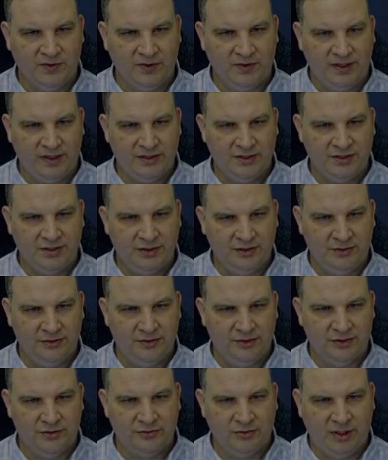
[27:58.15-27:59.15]
that shield
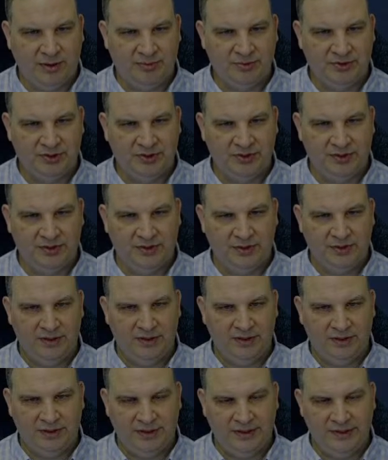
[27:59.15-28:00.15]
disruption
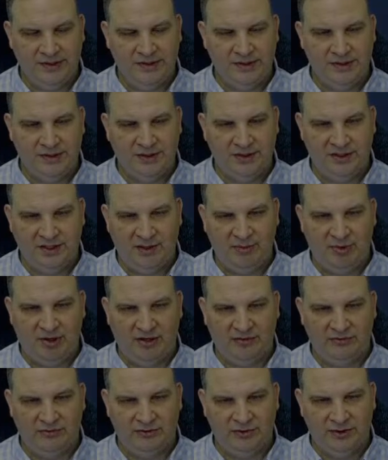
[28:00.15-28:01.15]
is a debuff.